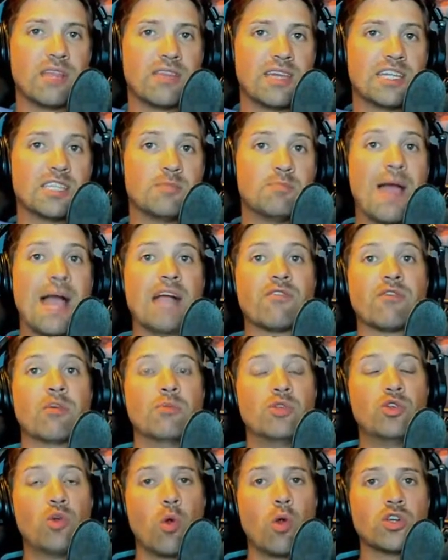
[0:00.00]
things back
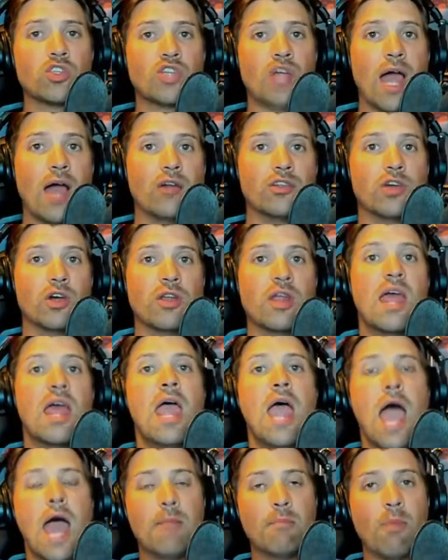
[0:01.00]
from your childhood
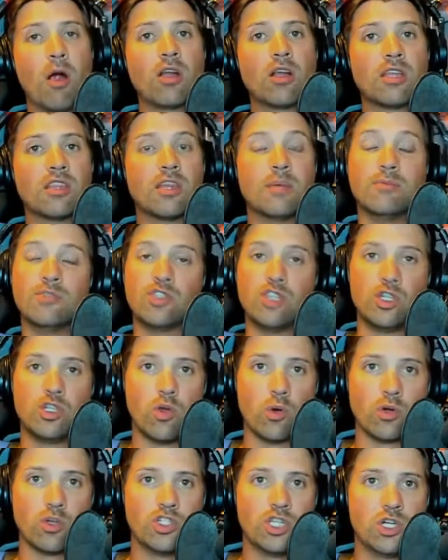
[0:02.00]
and market them to
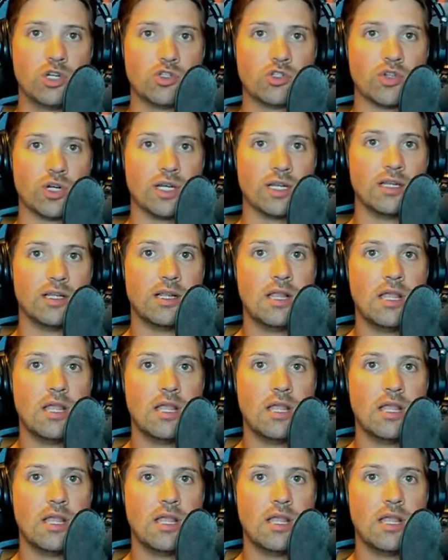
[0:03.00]
your children?